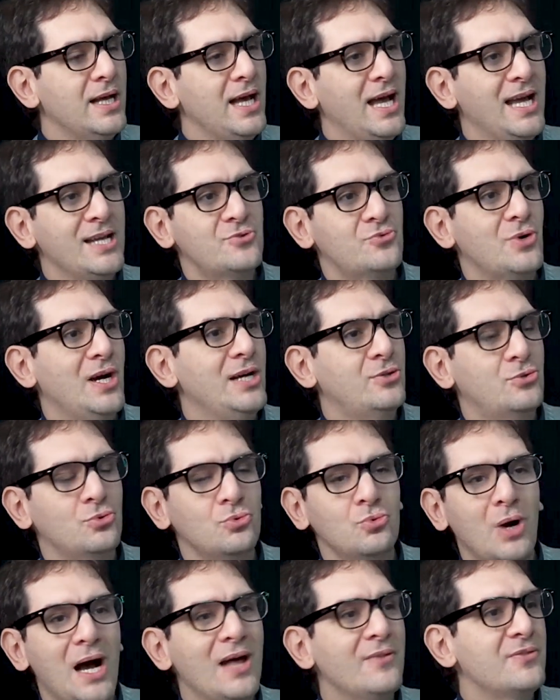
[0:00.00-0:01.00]
and try
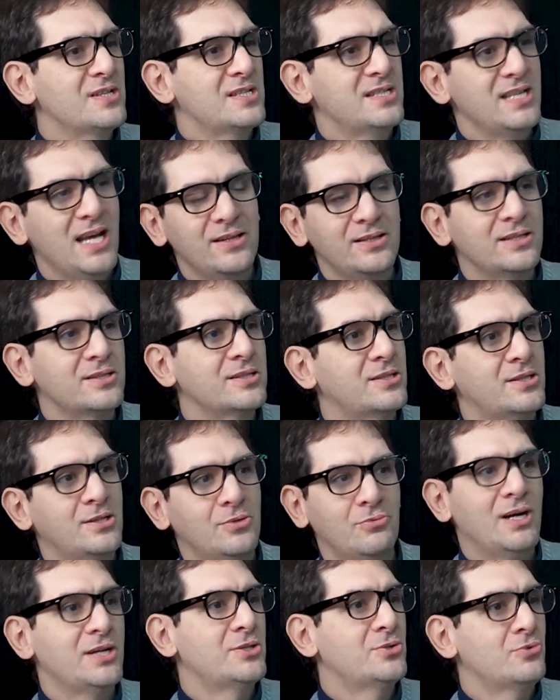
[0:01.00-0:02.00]
to understand and
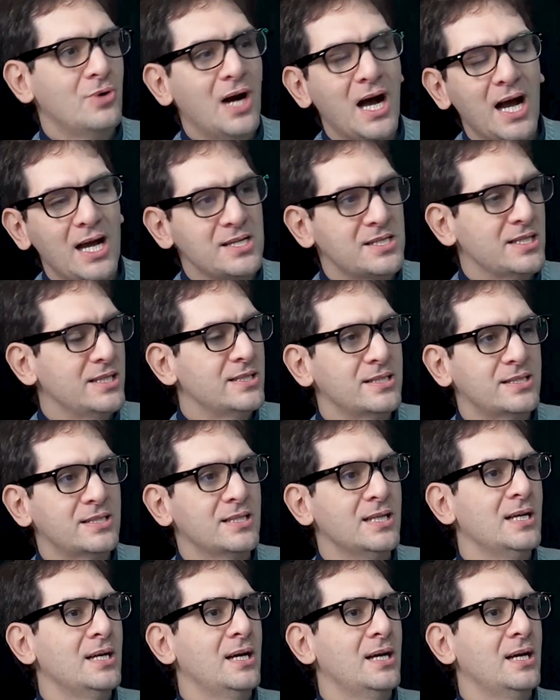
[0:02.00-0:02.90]
characterize and